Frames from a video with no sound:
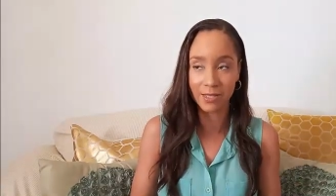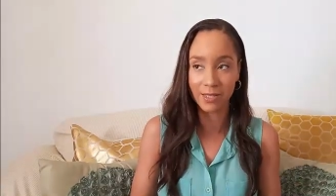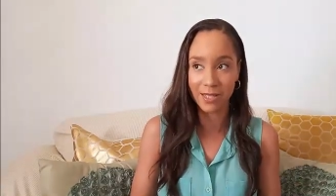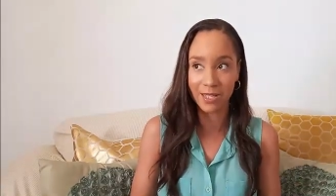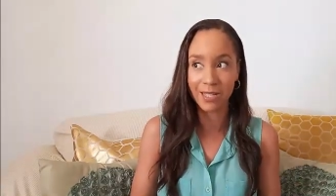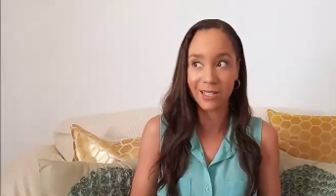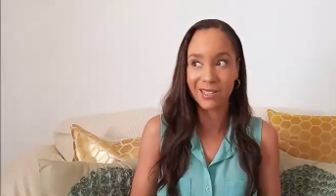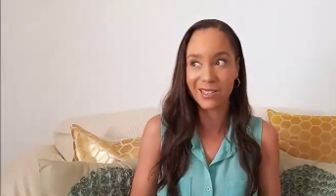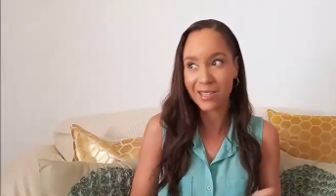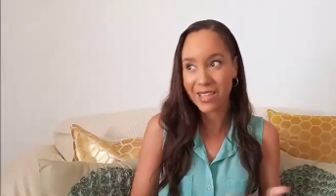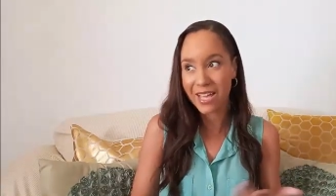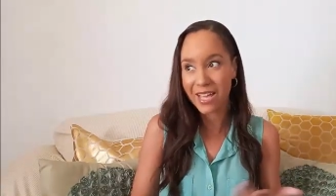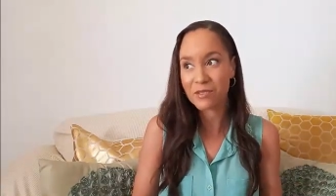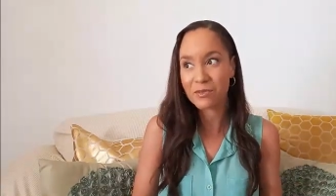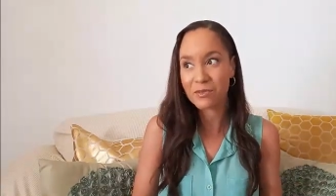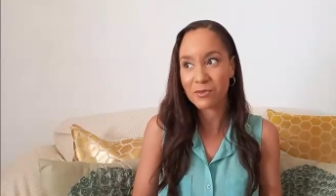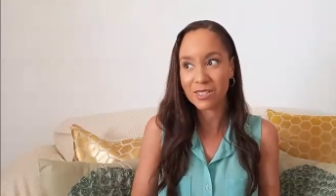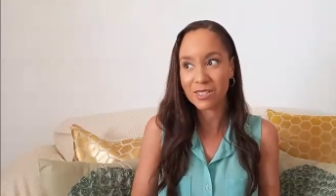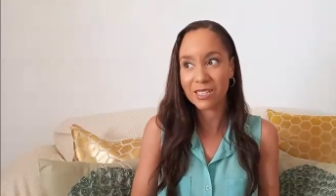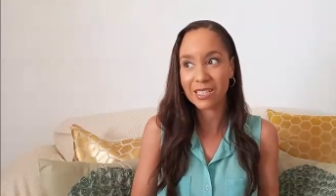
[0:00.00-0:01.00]
And
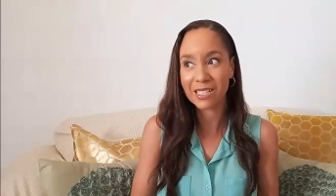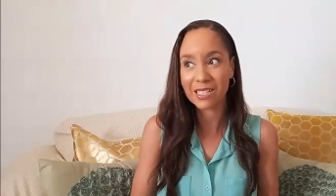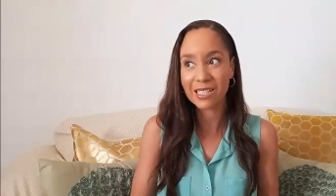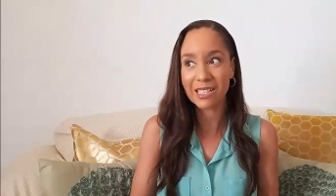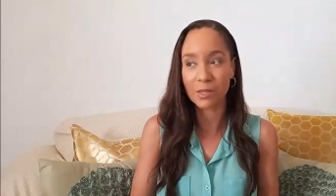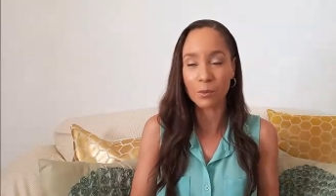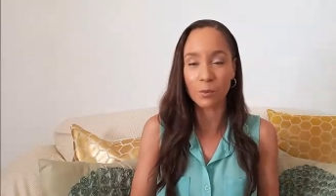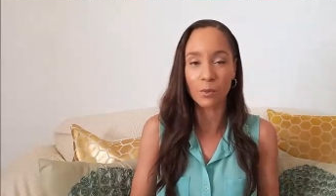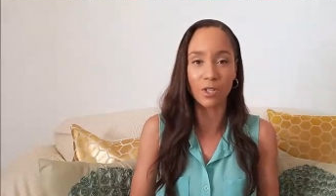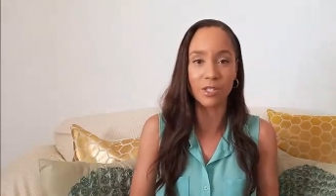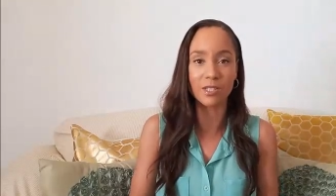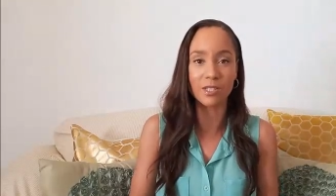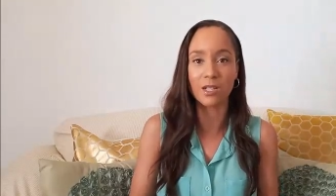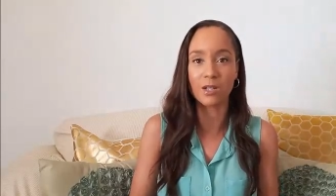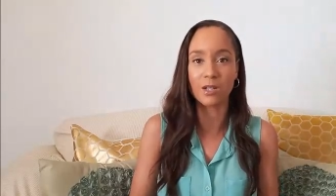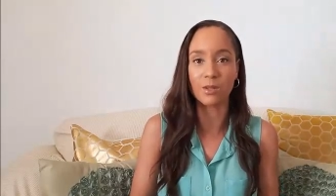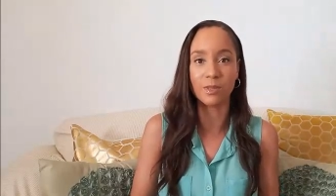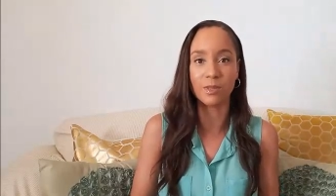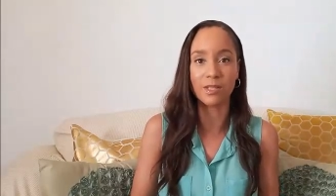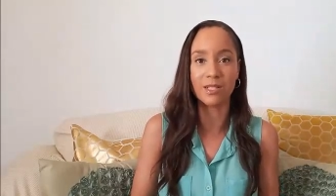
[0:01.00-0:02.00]
thankfully it worked
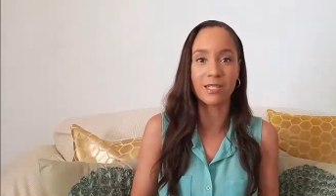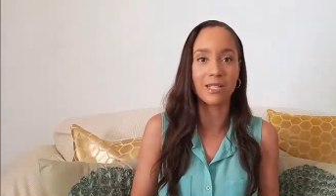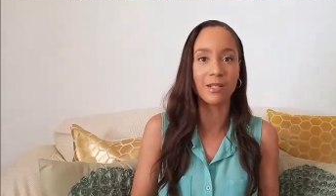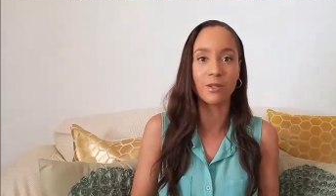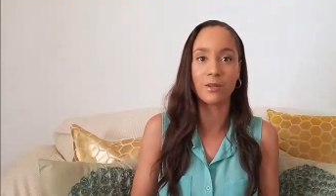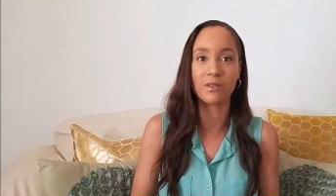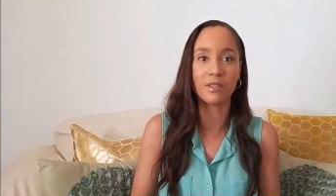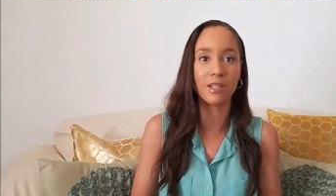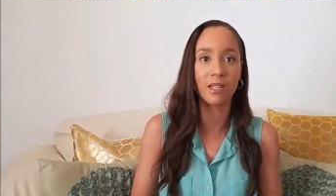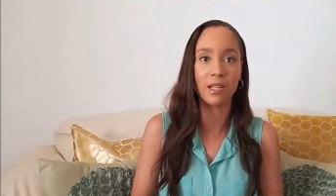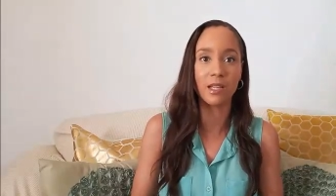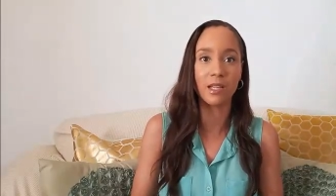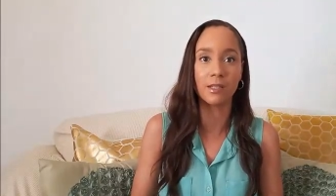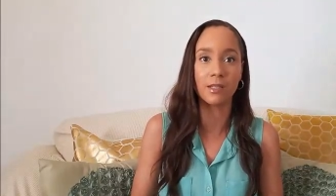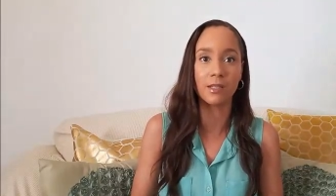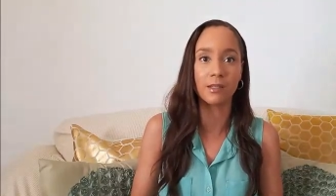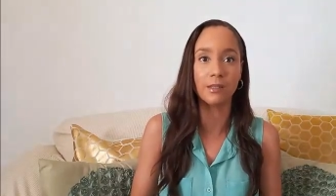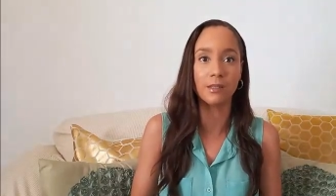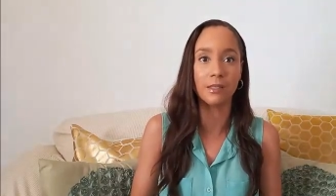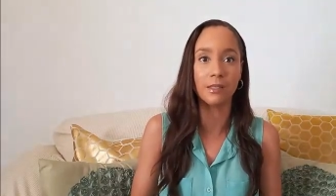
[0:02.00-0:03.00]
out because I don't think I
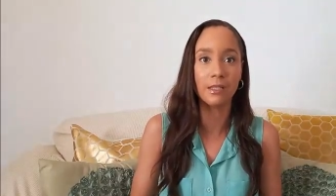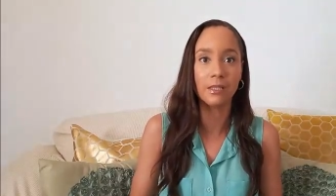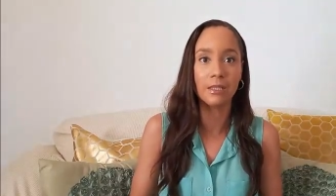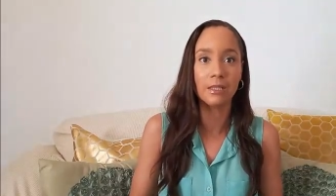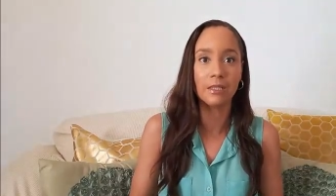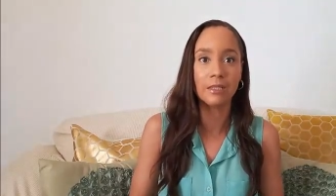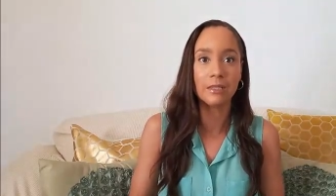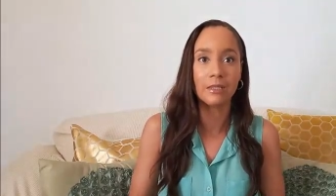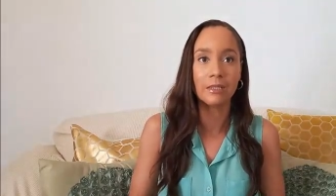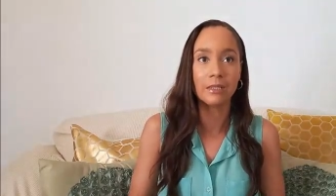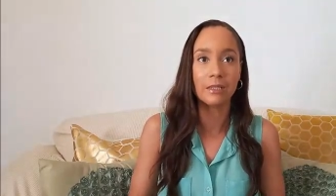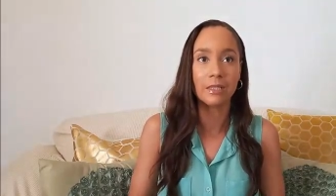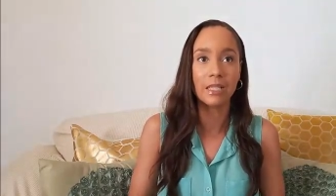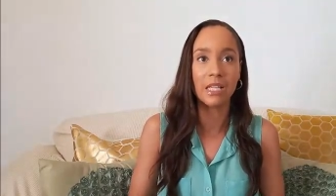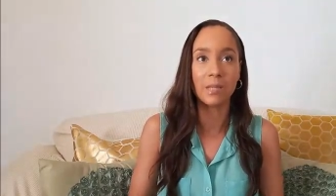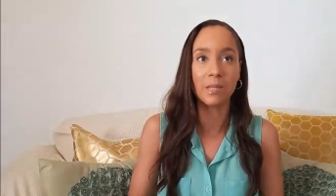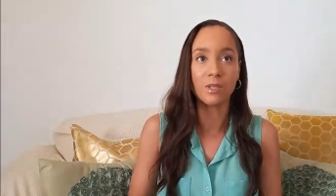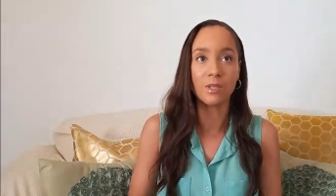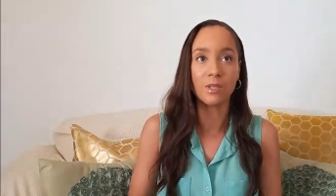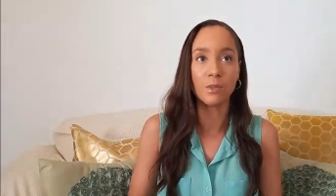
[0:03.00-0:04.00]
could
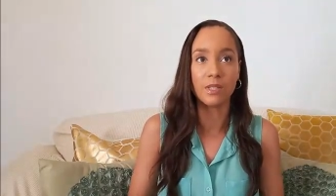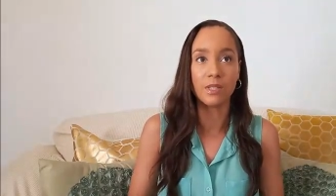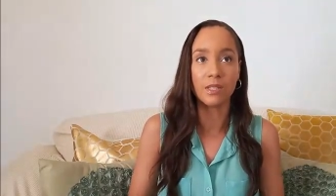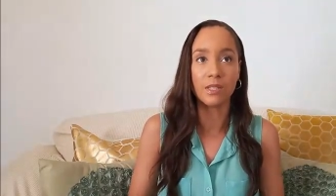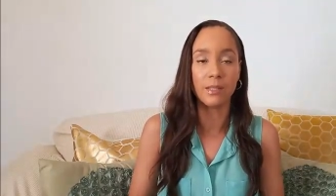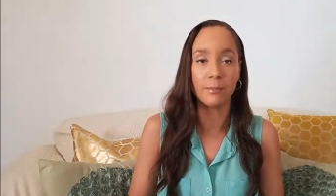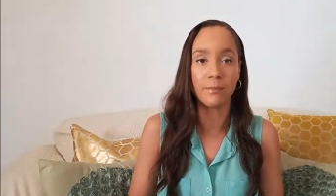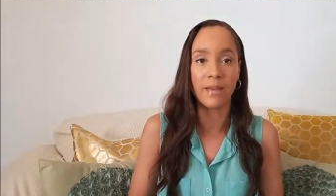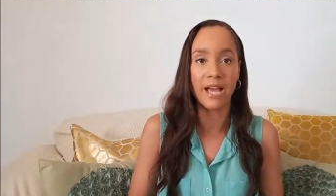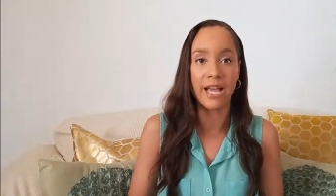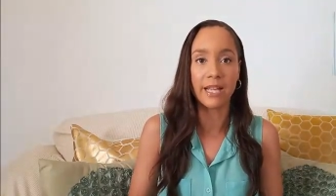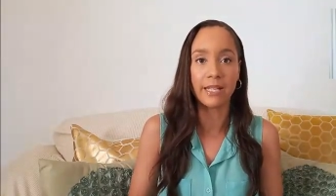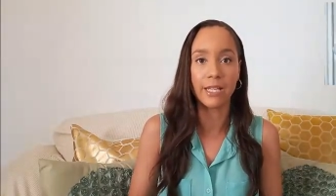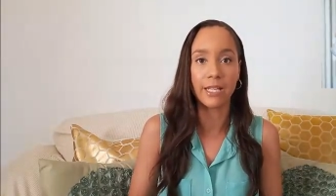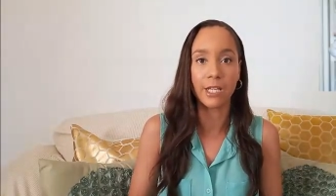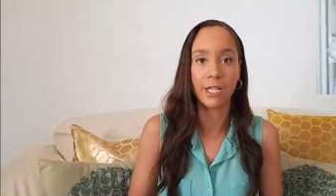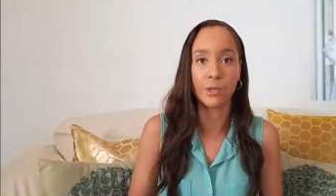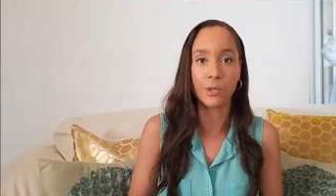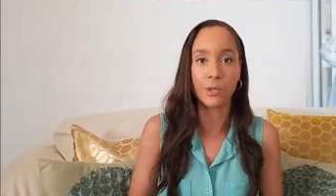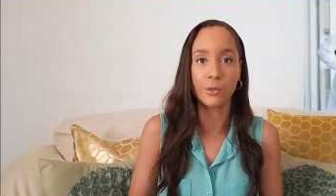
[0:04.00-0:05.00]
keep up with the
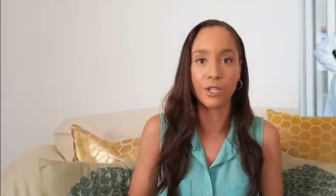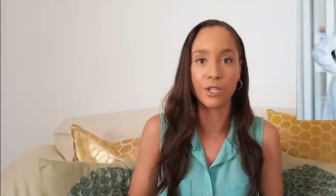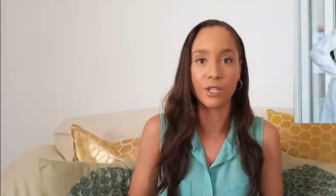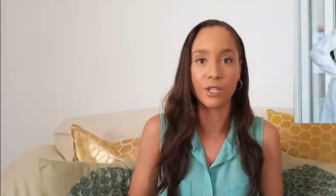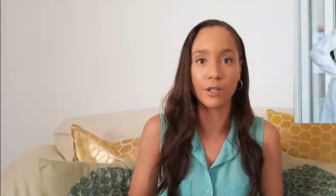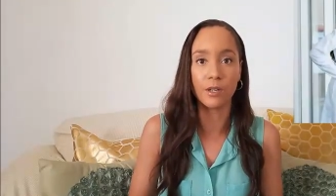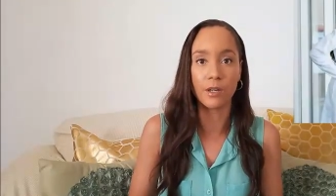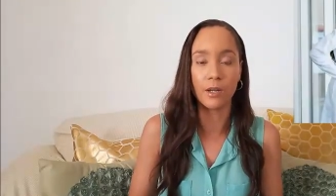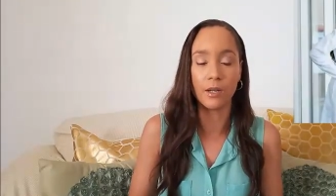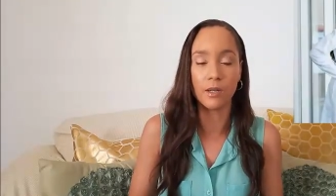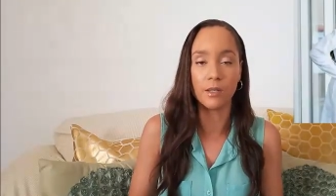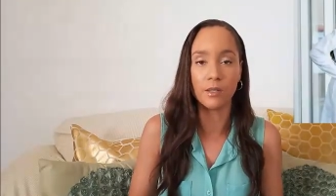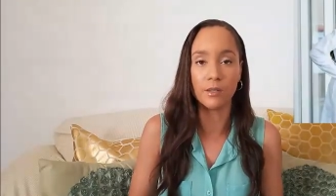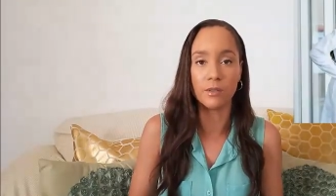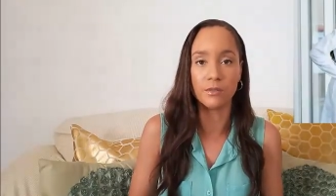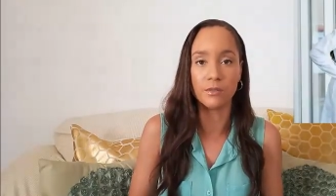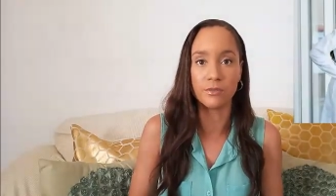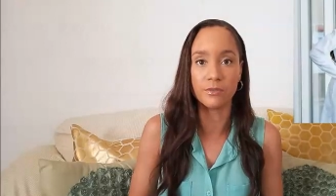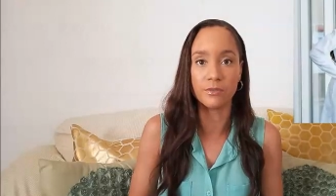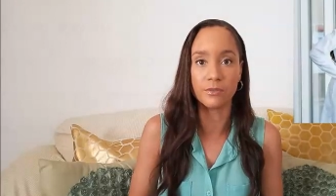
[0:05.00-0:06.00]
demanding career
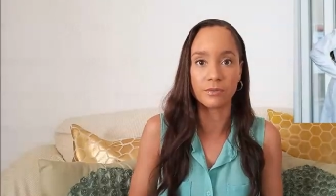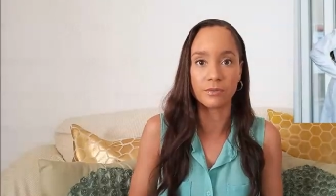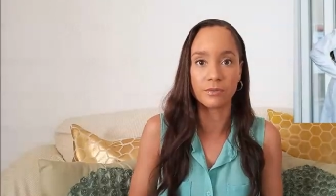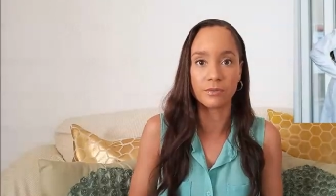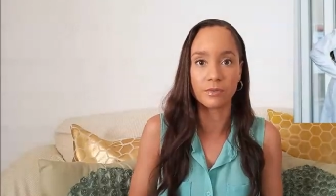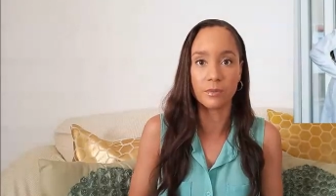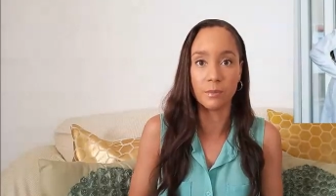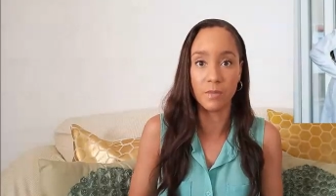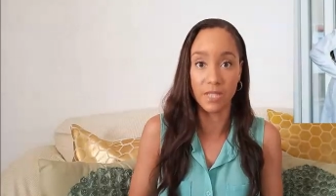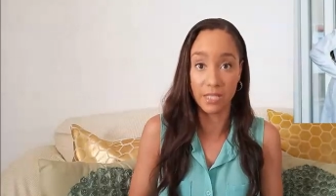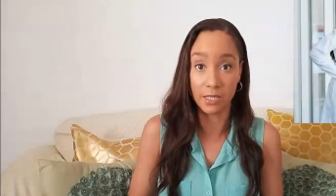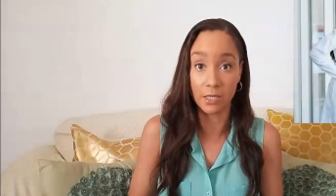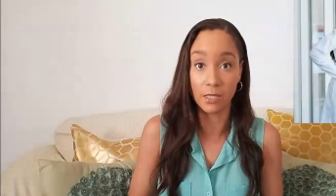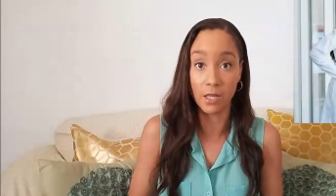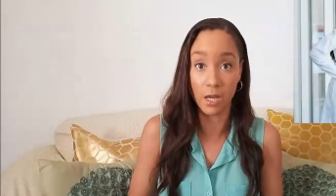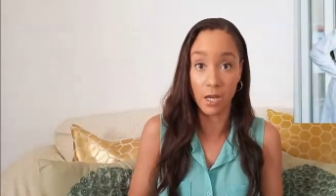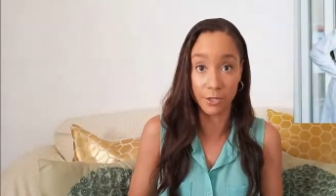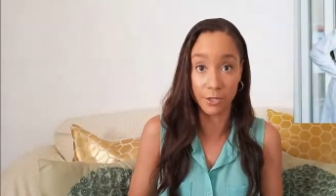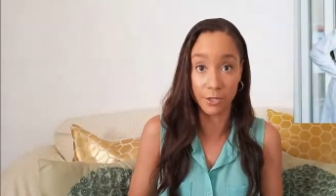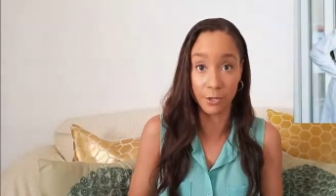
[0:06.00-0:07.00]
of being a
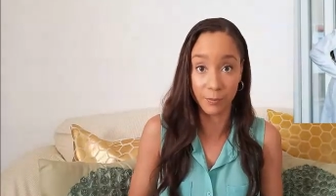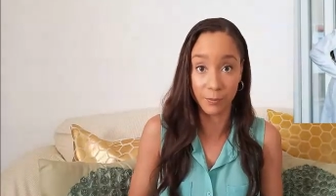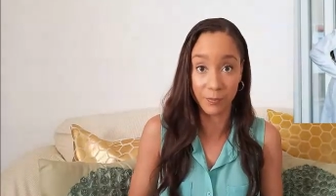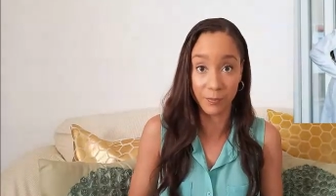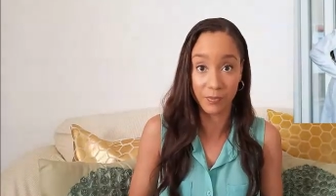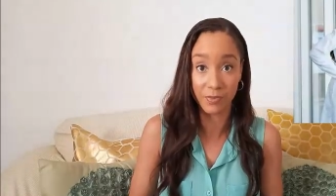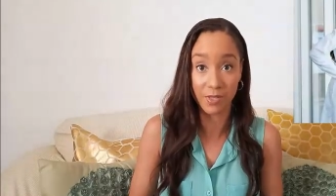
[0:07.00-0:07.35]
doctor.